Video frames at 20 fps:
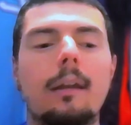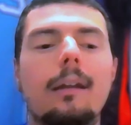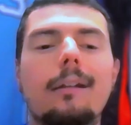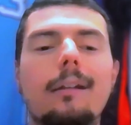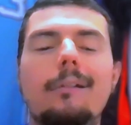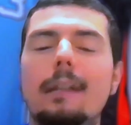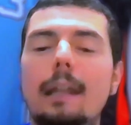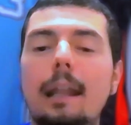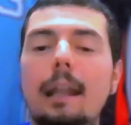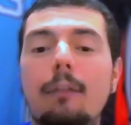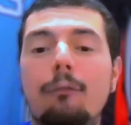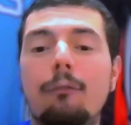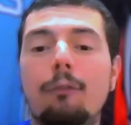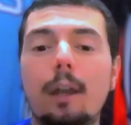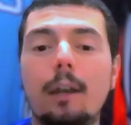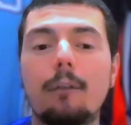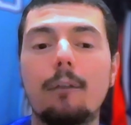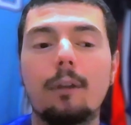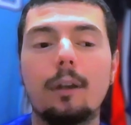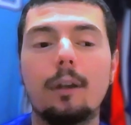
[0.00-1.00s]
she is
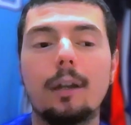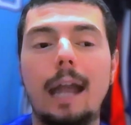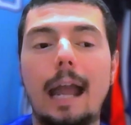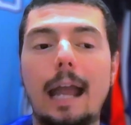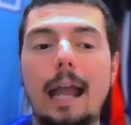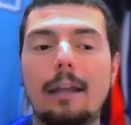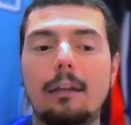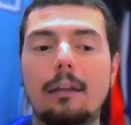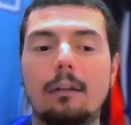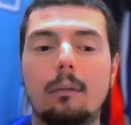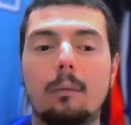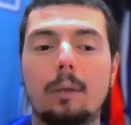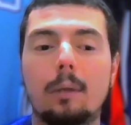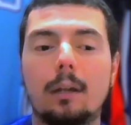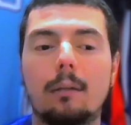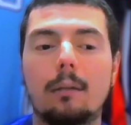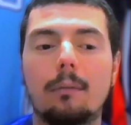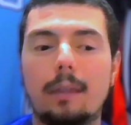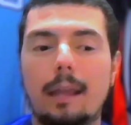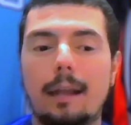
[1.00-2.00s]
very, very accurate when it
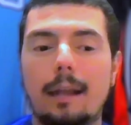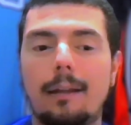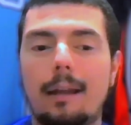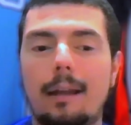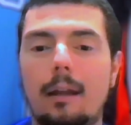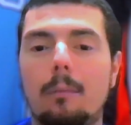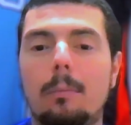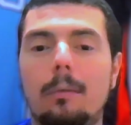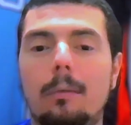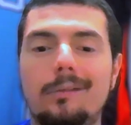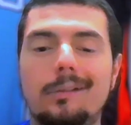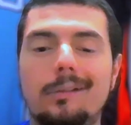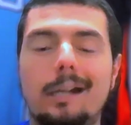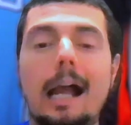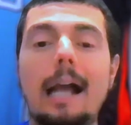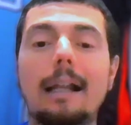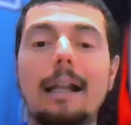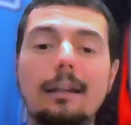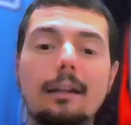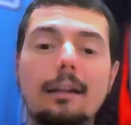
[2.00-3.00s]
comes to that counterpunching.
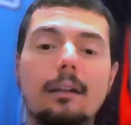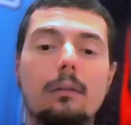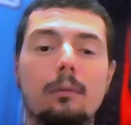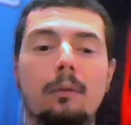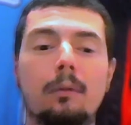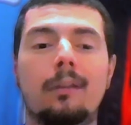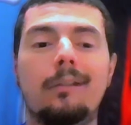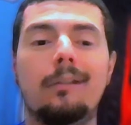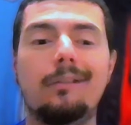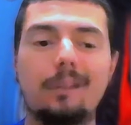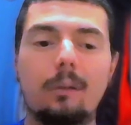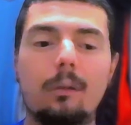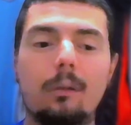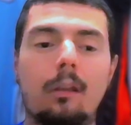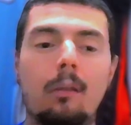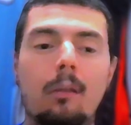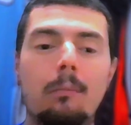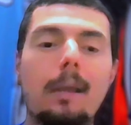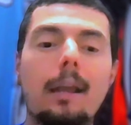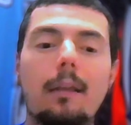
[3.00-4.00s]
I think Claressa Shields
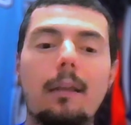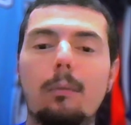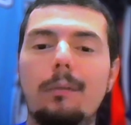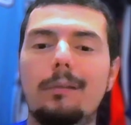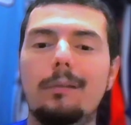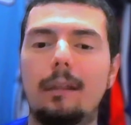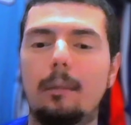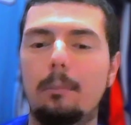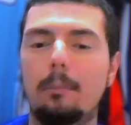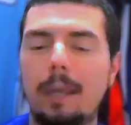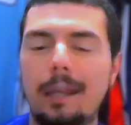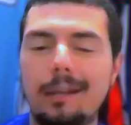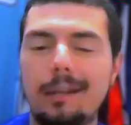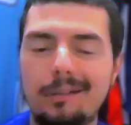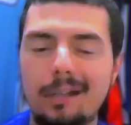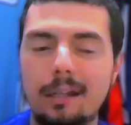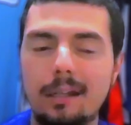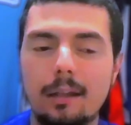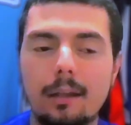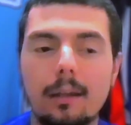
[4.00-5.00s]
is best when she's
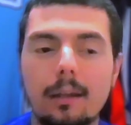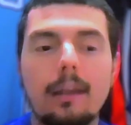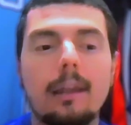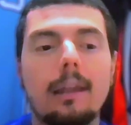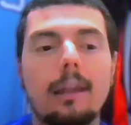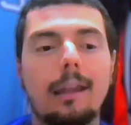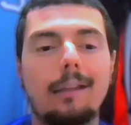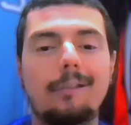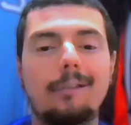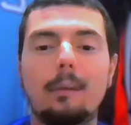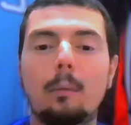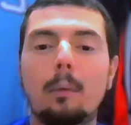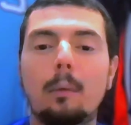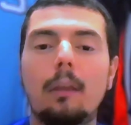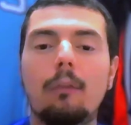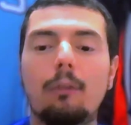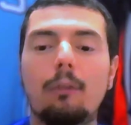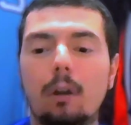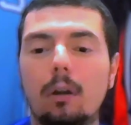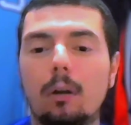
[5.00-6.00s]
patient and she
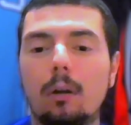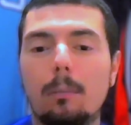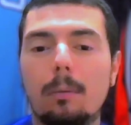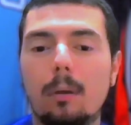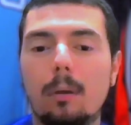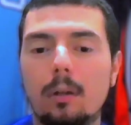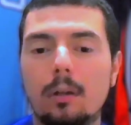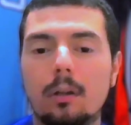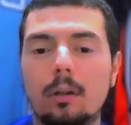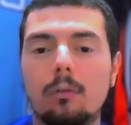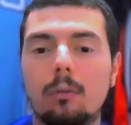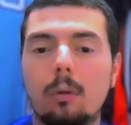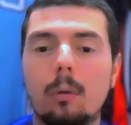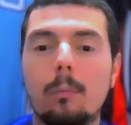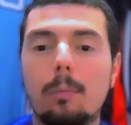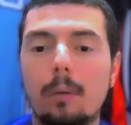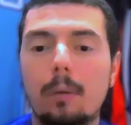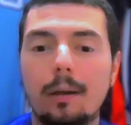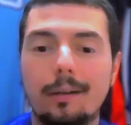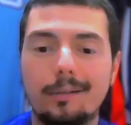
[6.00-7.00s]
waits for her opponent to throw a
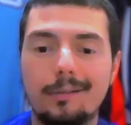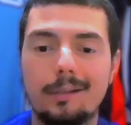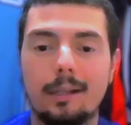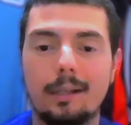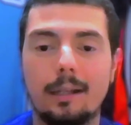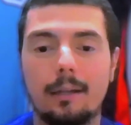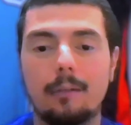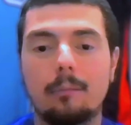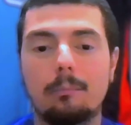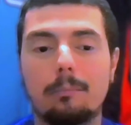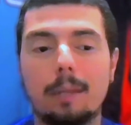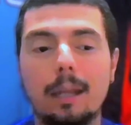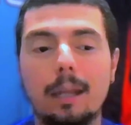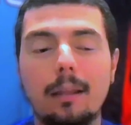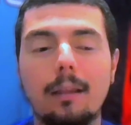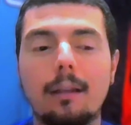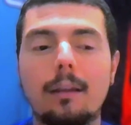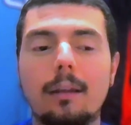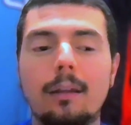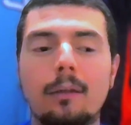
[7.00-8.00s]
punch. And then
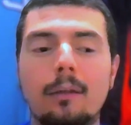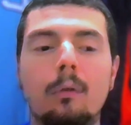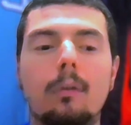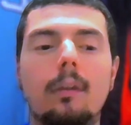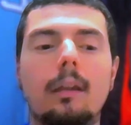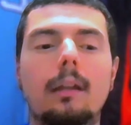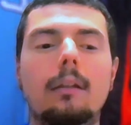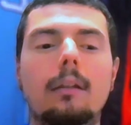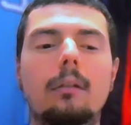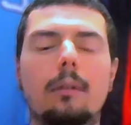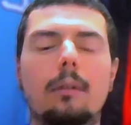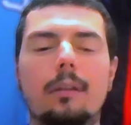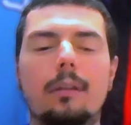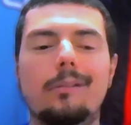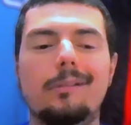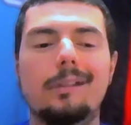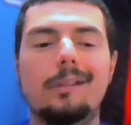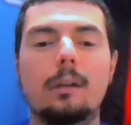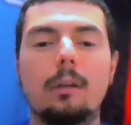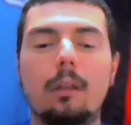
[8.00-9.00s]
basically you'll see Claressa
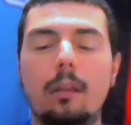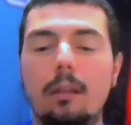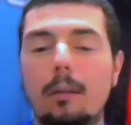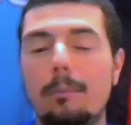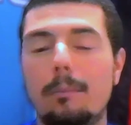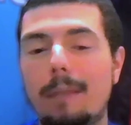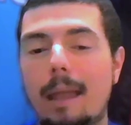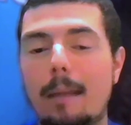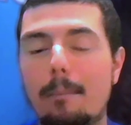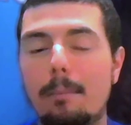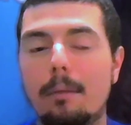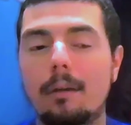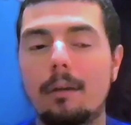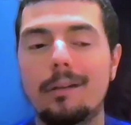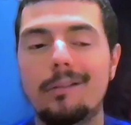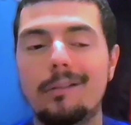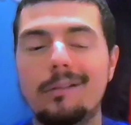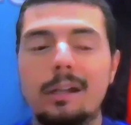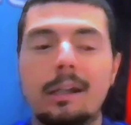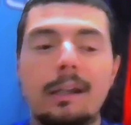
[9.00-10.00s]
Shields slip that
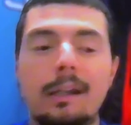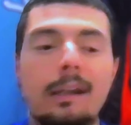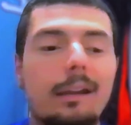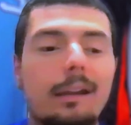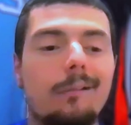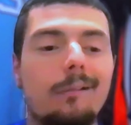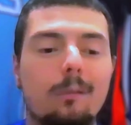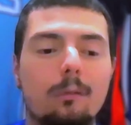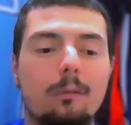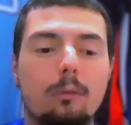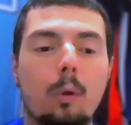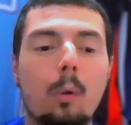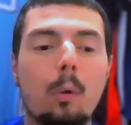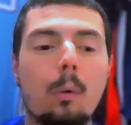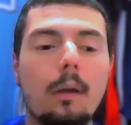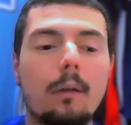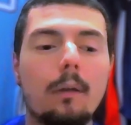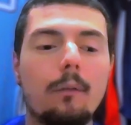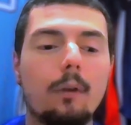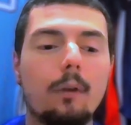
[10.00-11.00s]
punch and she'll throw
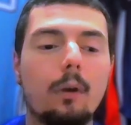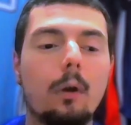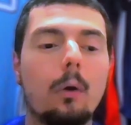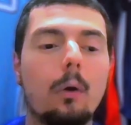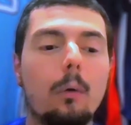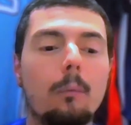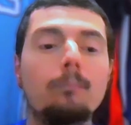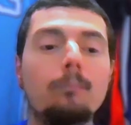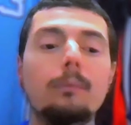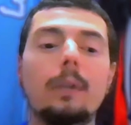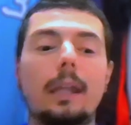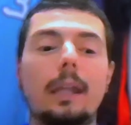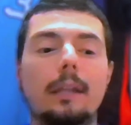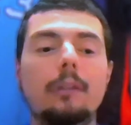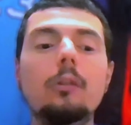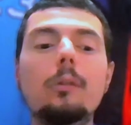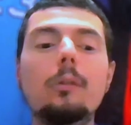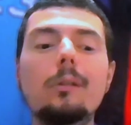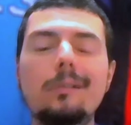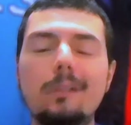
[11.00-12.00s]
one of her own. And
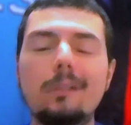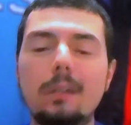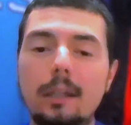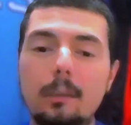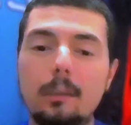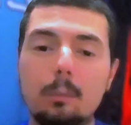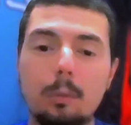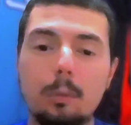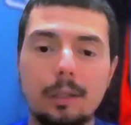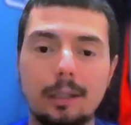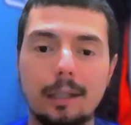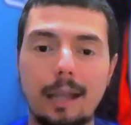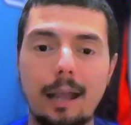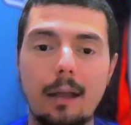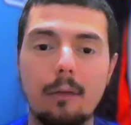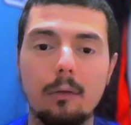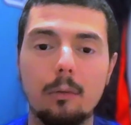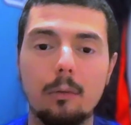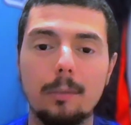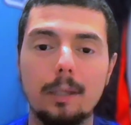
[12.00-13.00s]
usually what the
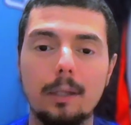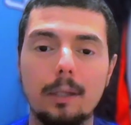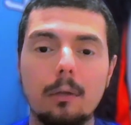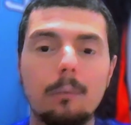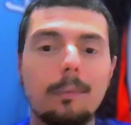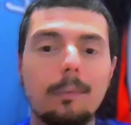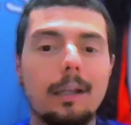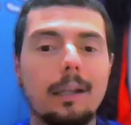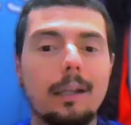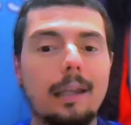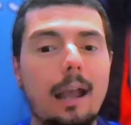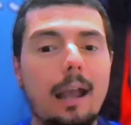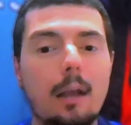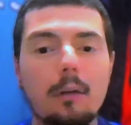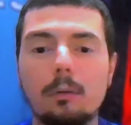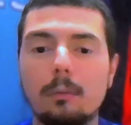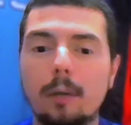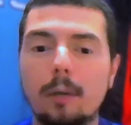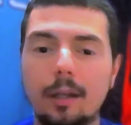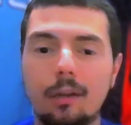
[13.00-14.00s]
counter will be, it'll be a
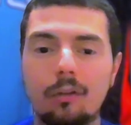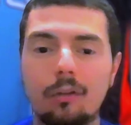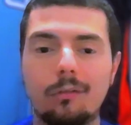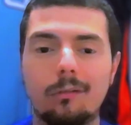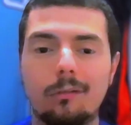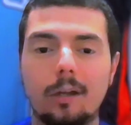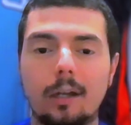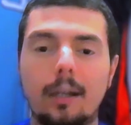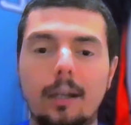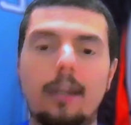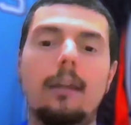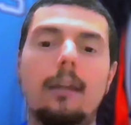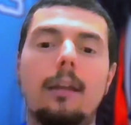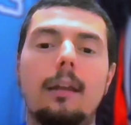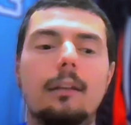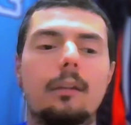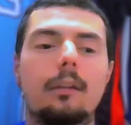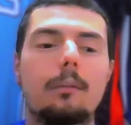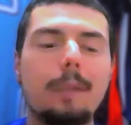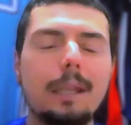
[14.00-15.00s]
counter right straight.
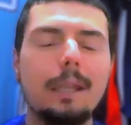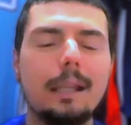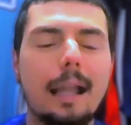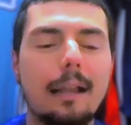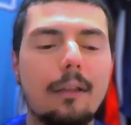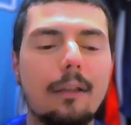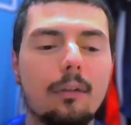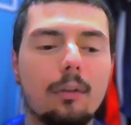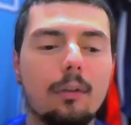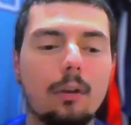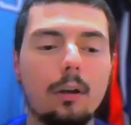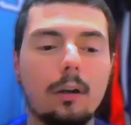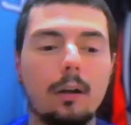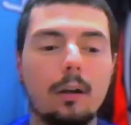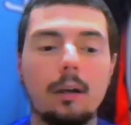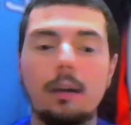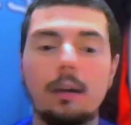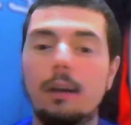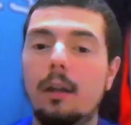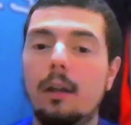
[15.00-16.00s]
To me, that's
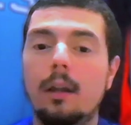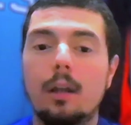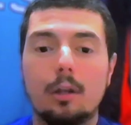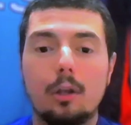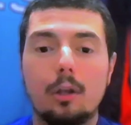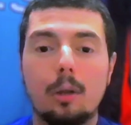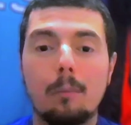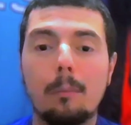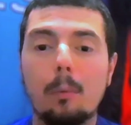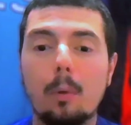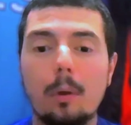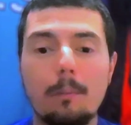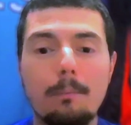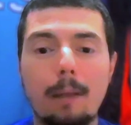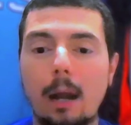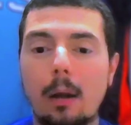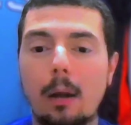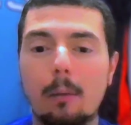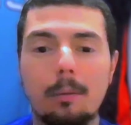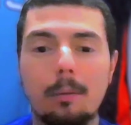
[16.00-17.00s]
her number one
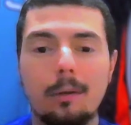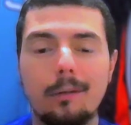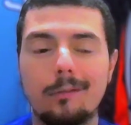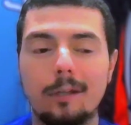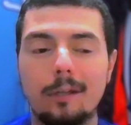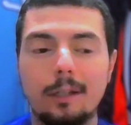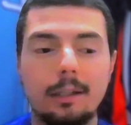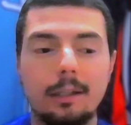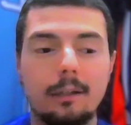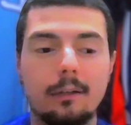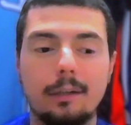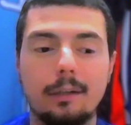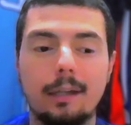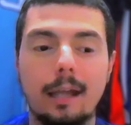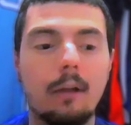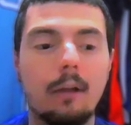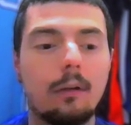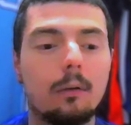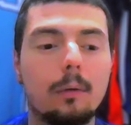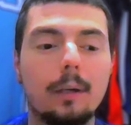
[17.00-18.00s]
power punch right there, the
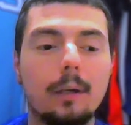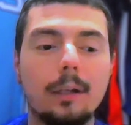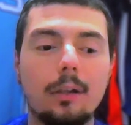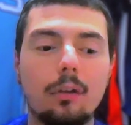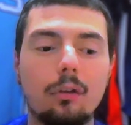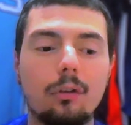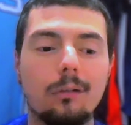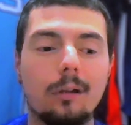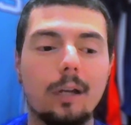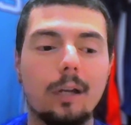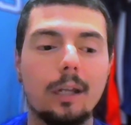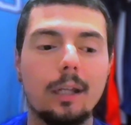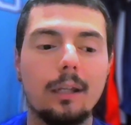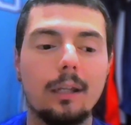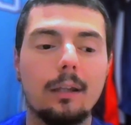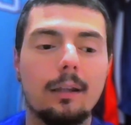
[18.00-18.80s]
counter right straight.